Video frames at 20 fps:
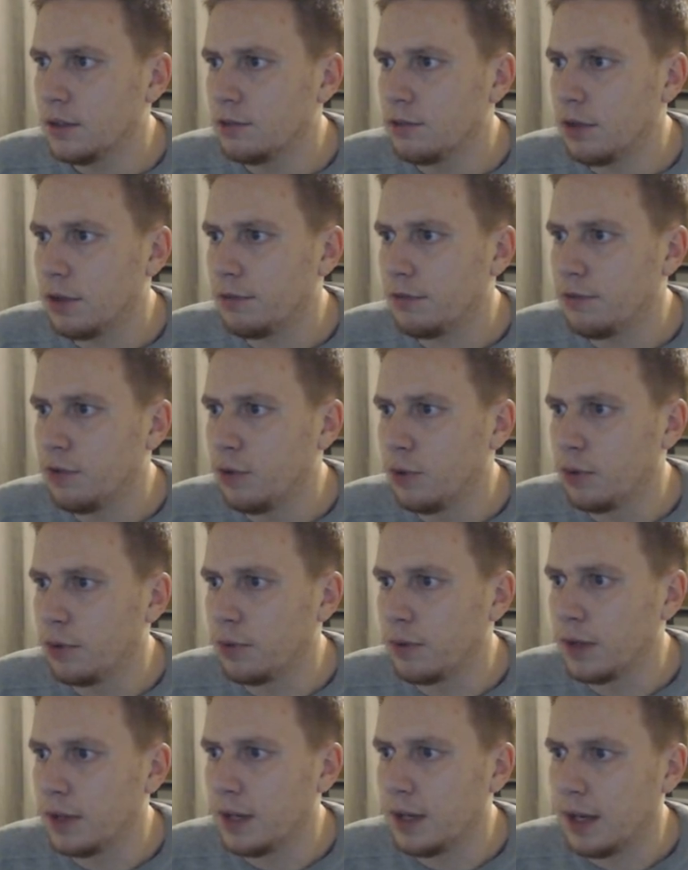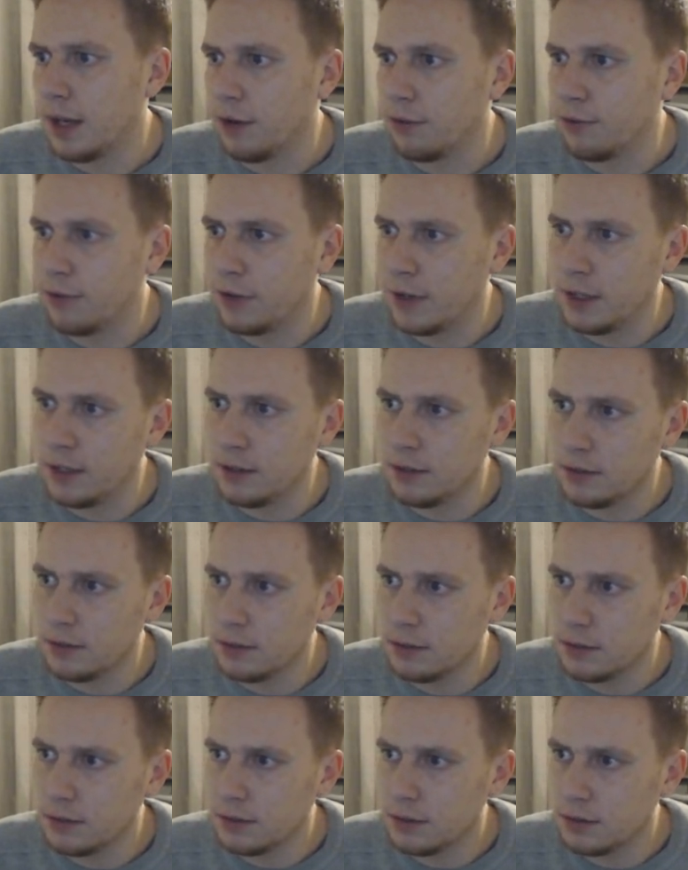He's running forward with it. Alfie
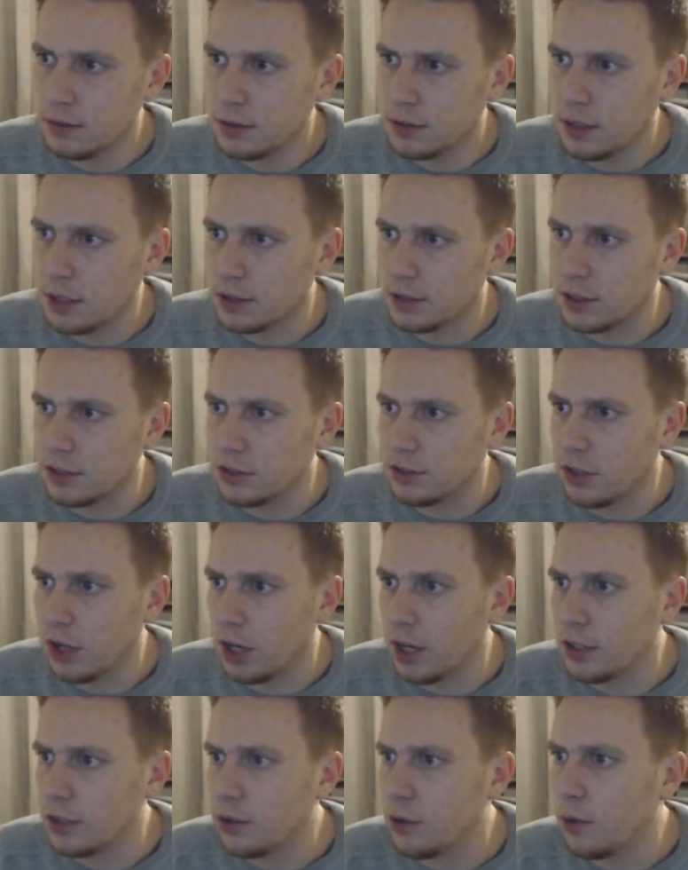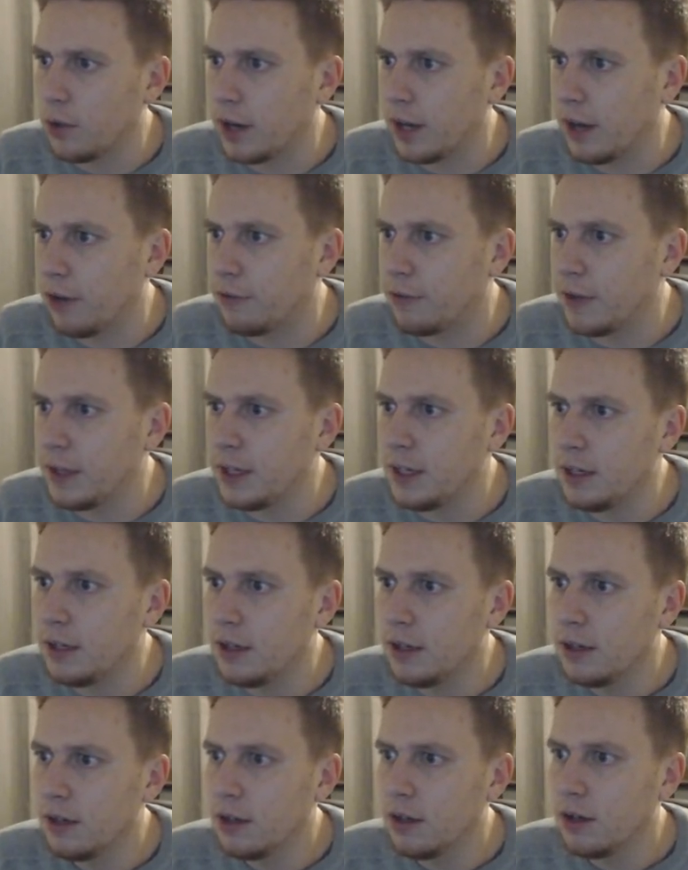cuts inside. Go on, Alfie.
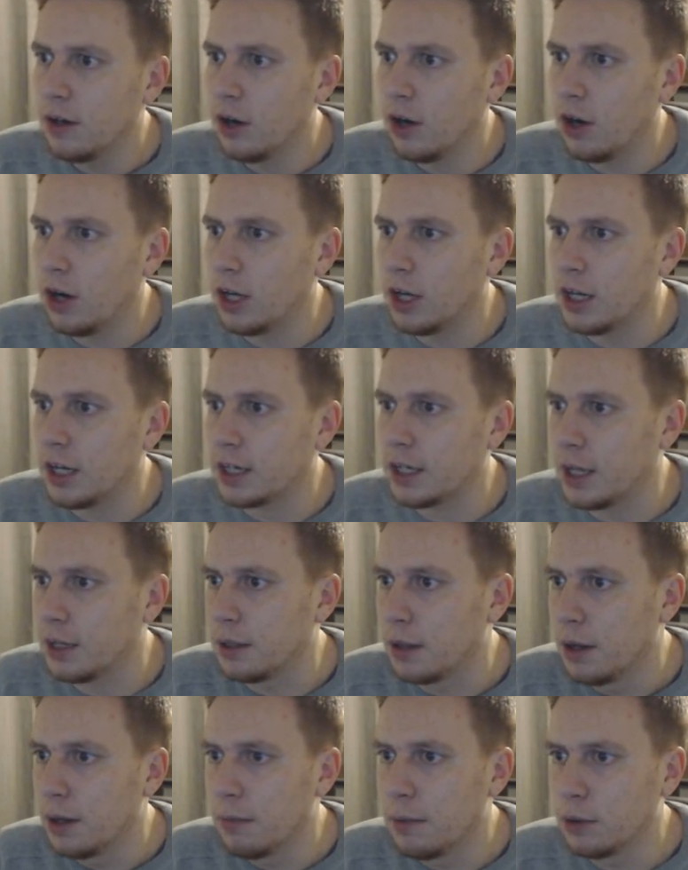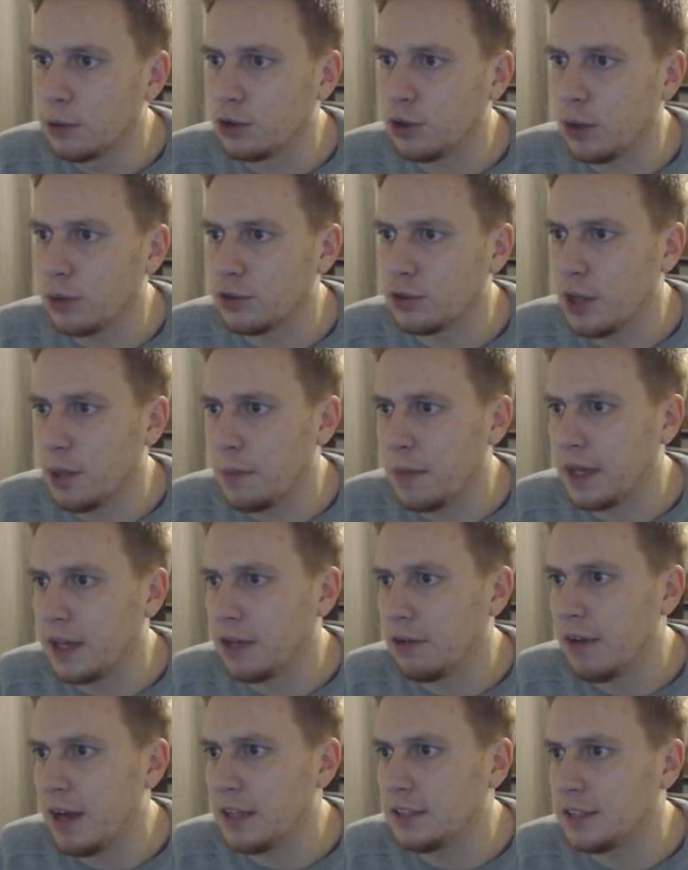Oh, unlucky. Ball drops to the
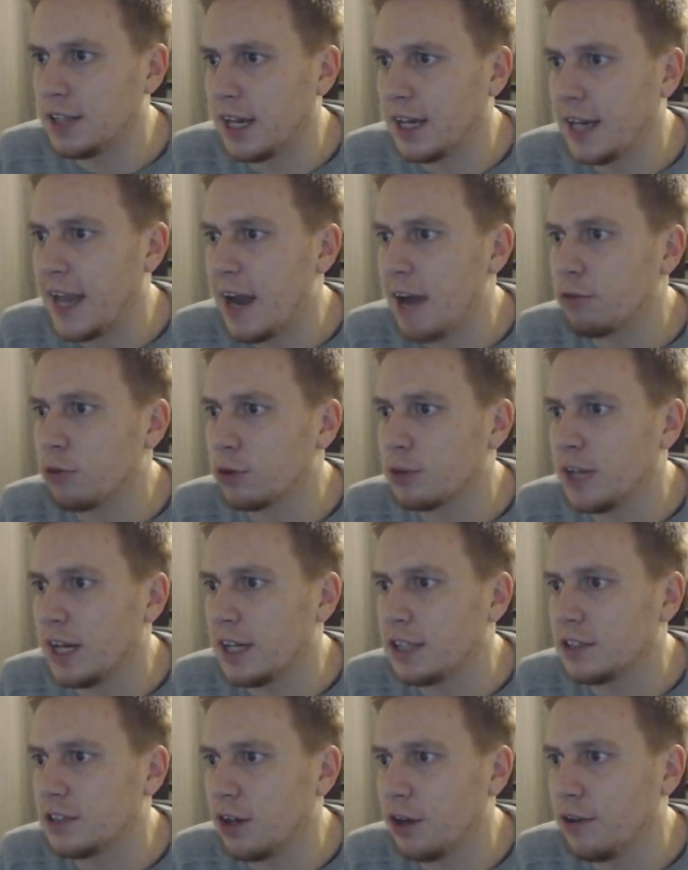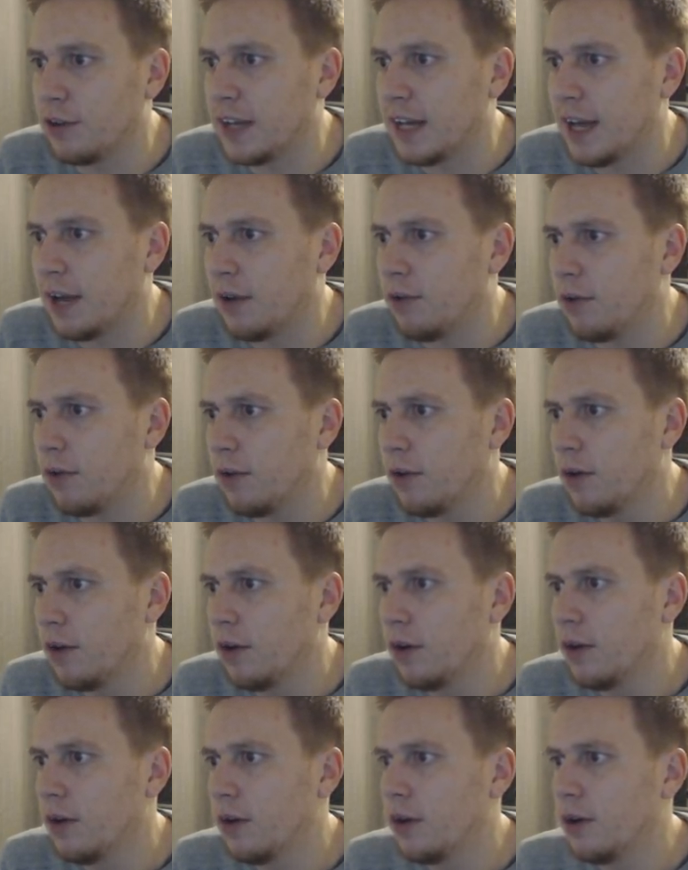big Llorente. Carroll takes over now.
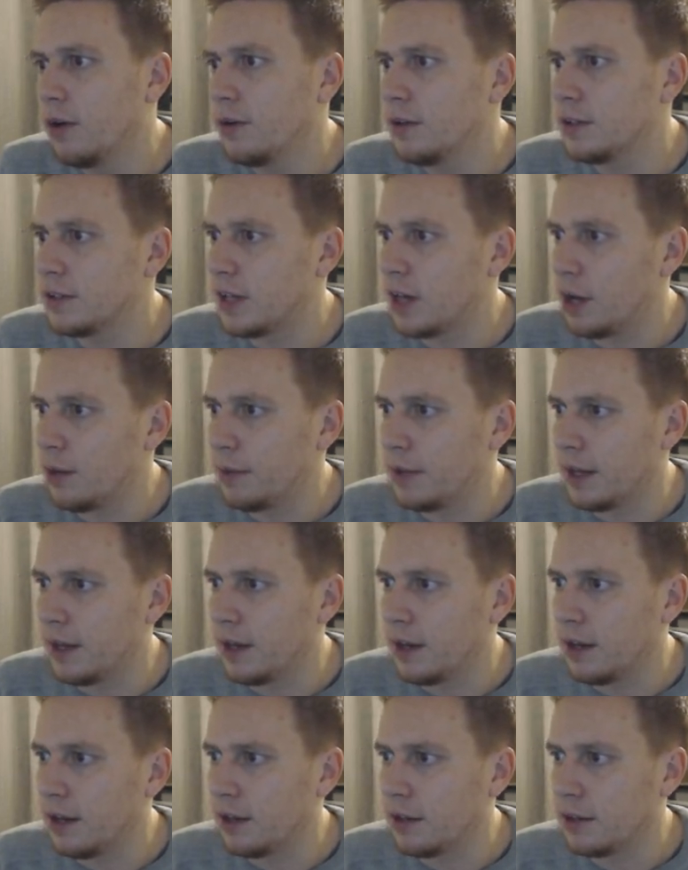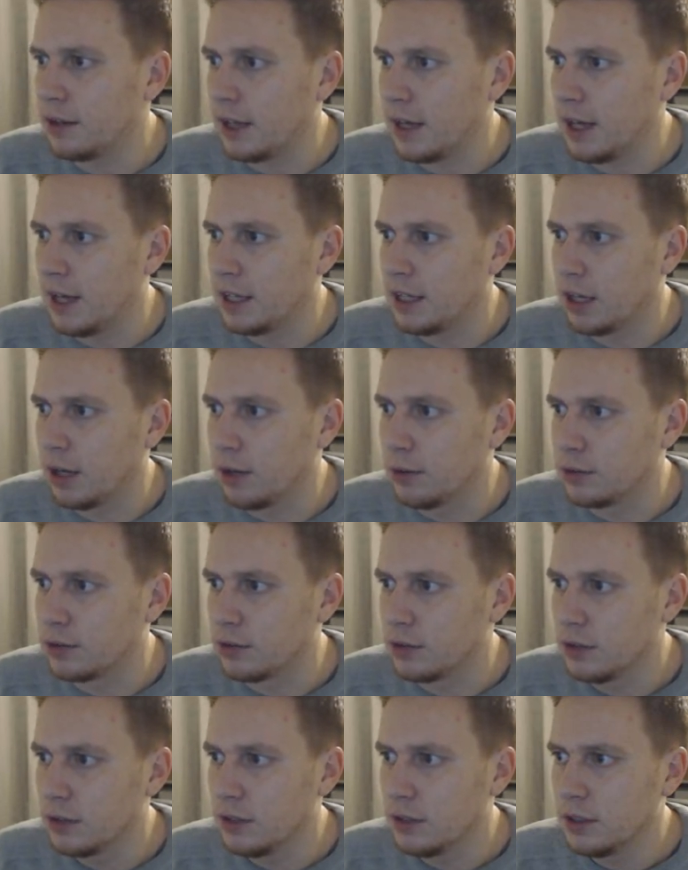Where's he going with it? I don't think he
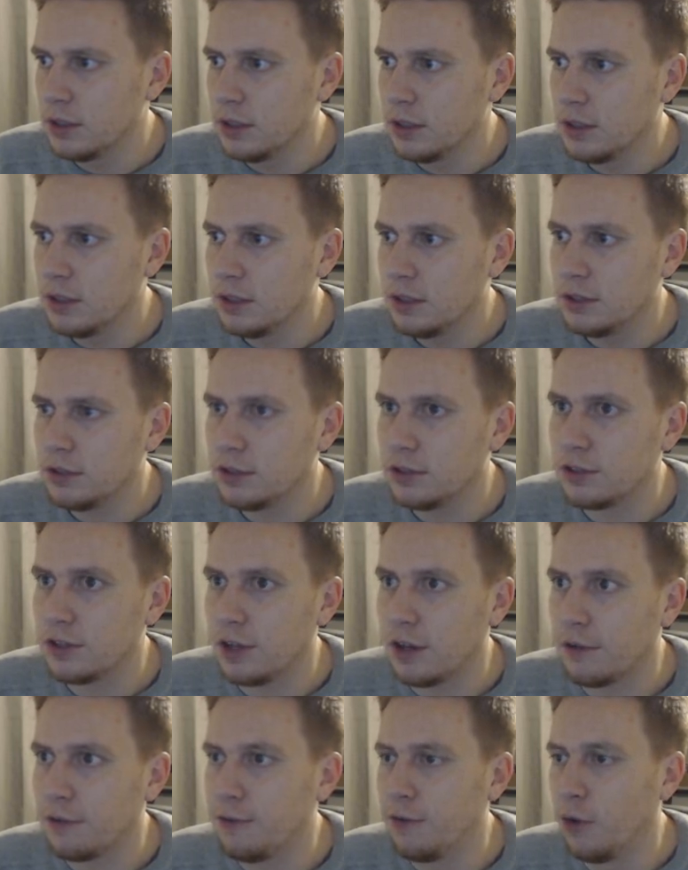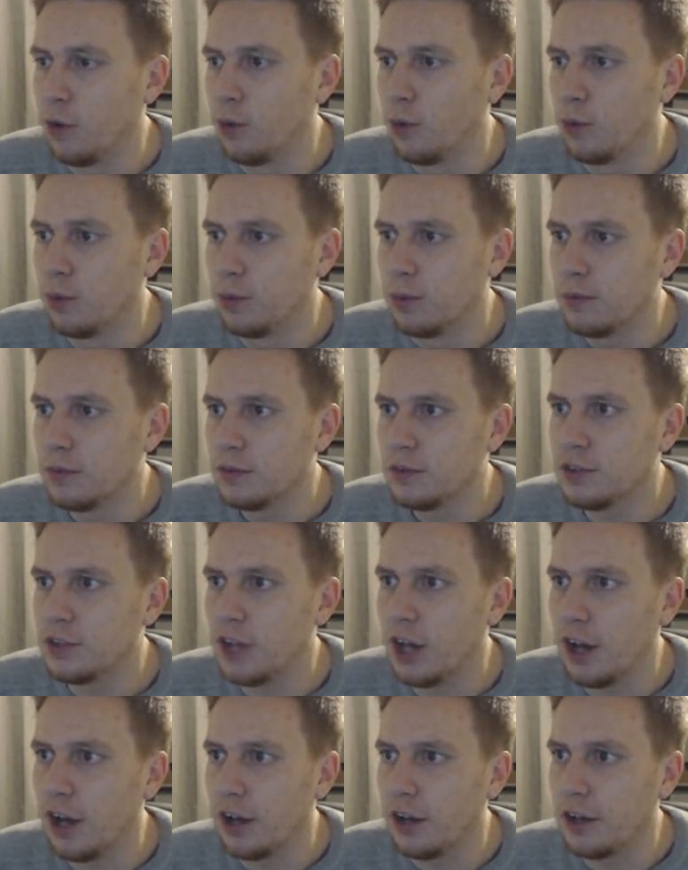knows. He's just done a full
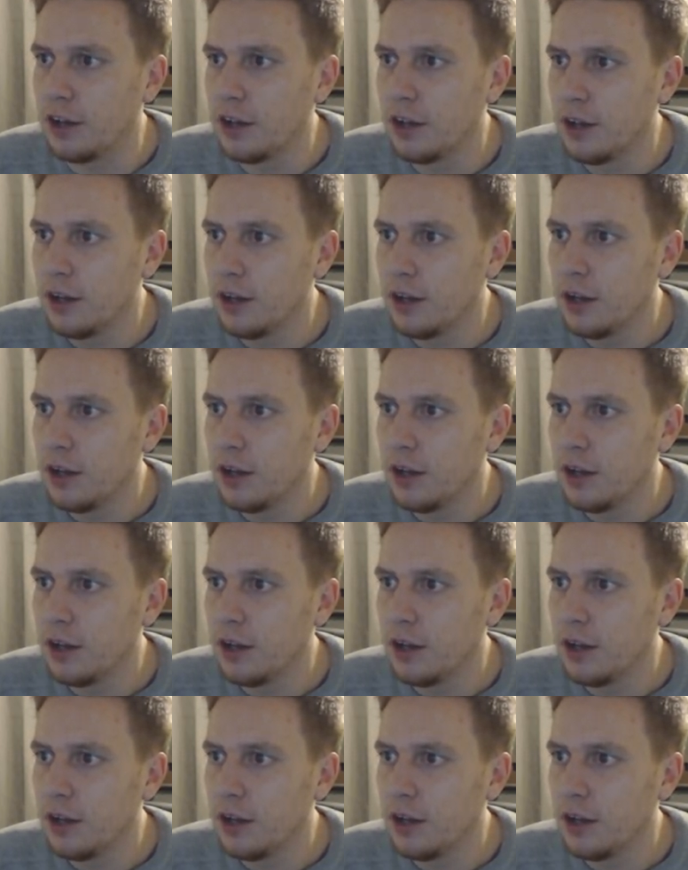turn.